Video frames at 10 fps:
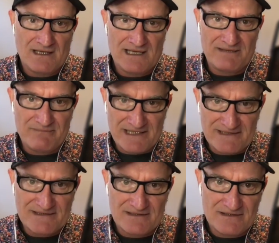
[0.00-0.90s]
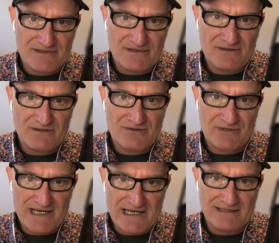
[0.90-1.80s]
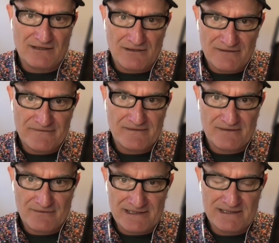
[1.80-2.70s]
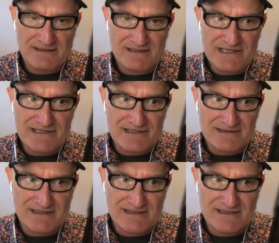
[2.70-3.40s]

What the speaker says: and medicine to create life-threatening conditions.